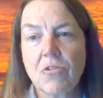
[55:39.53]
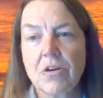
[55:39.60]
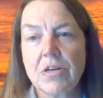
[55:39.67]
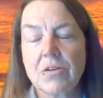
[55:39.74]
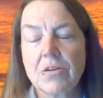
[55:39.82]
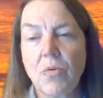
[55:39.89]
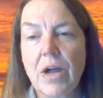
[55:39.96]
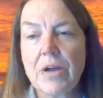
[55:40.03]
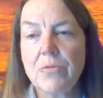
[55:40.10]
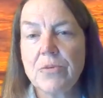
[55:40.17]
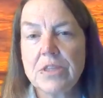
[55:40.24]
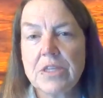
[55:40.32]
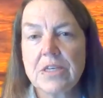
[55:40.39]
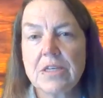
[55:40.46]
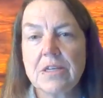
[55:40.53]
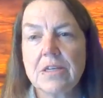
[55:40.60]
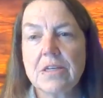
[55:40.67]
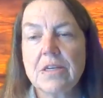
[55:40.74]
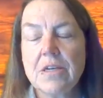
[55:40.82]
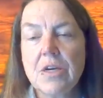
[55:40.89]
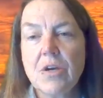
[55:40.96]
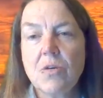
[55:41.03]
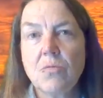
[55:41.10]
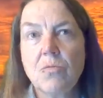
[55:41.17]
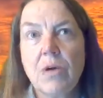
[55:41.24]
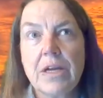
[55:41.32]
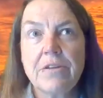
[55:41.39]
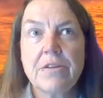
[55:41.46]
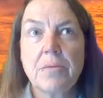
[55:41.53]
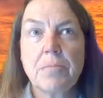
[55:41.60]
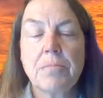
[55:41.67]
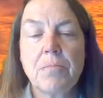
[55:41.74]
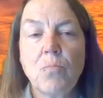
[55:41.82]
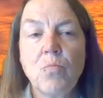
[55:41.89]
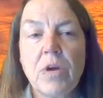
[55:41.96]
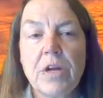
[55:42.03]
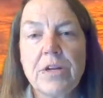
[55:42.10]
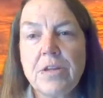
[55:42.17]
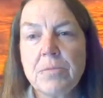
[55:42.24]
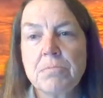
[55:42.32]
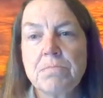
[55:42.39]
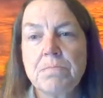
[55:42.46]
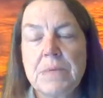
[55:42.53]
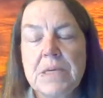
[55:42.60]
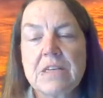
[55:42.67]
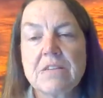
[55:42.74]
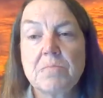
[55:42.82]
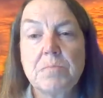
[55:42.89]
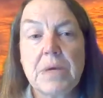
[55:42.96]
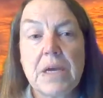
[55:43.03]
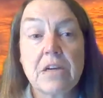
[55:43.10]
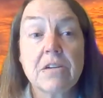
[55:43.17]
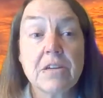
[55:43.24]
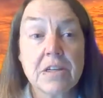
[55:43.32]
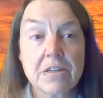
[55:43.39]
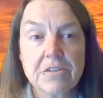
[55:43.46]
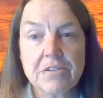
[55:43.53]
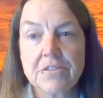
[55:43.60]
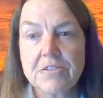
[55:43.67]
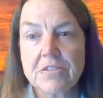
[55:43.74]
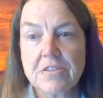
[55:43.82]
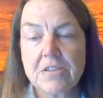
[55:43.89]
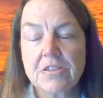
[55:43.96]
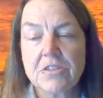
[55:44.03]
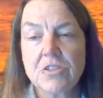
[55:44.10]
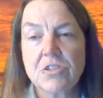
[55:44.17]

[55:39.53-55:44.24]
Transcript: or what are the biggest barriers